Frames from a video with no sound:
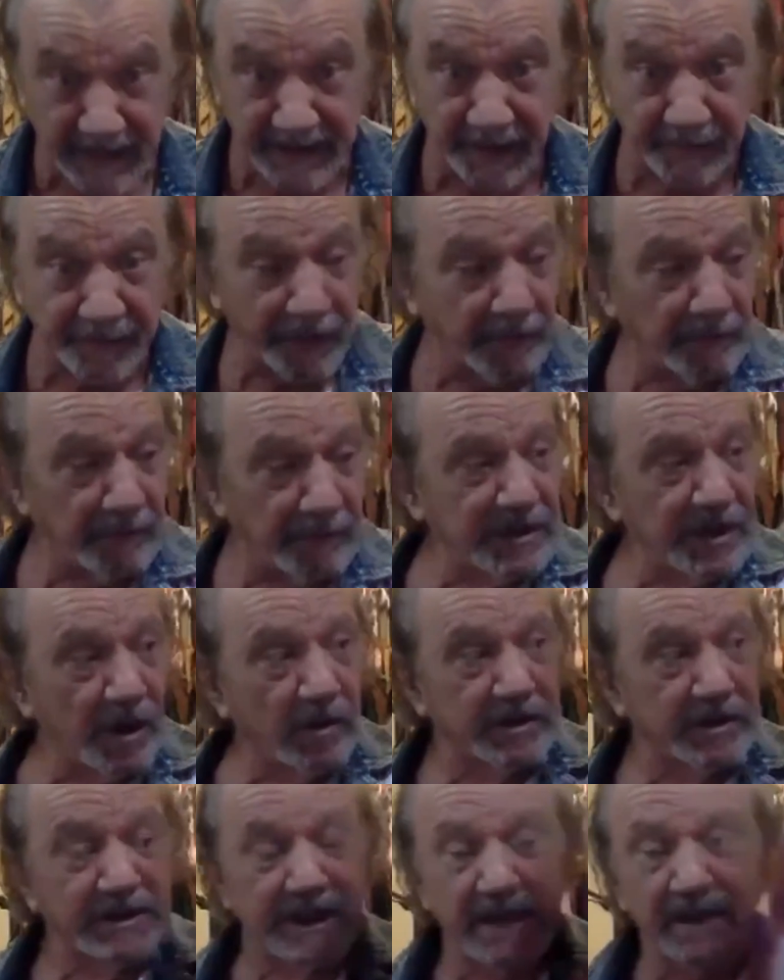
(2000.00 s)
different
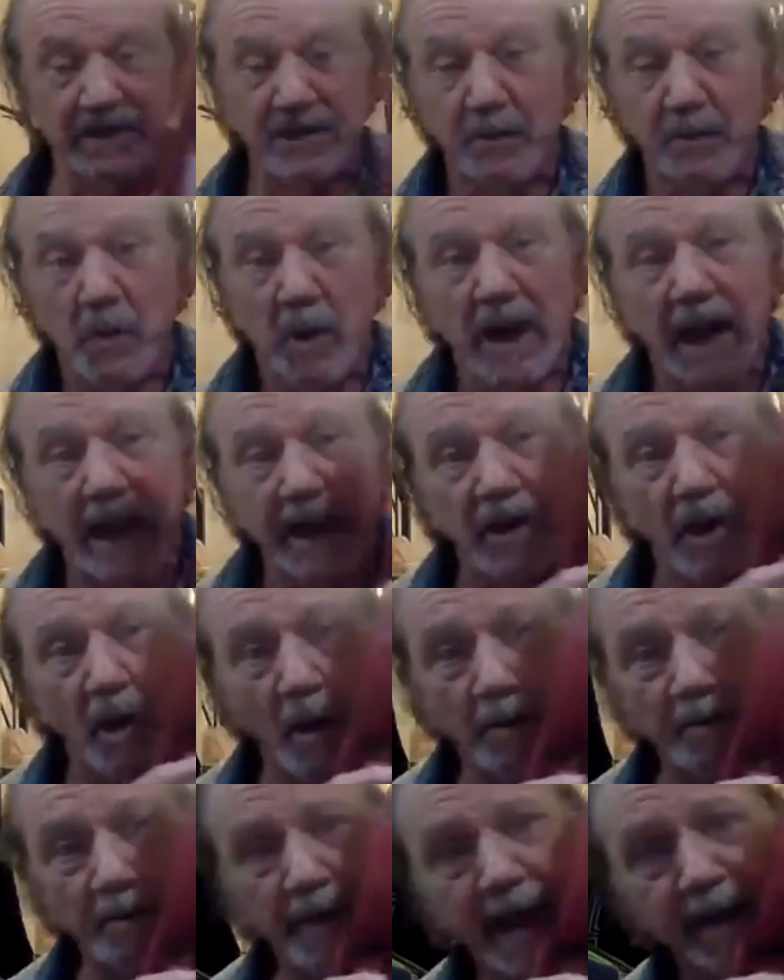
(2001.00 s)
results. These are what I
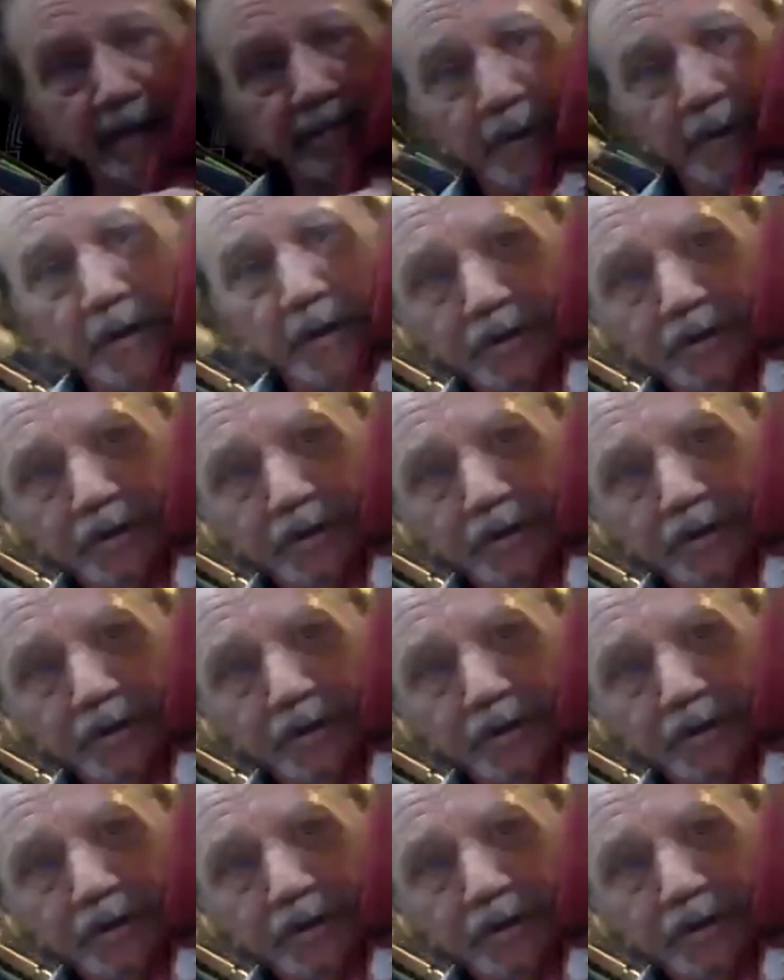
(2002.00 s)
call paper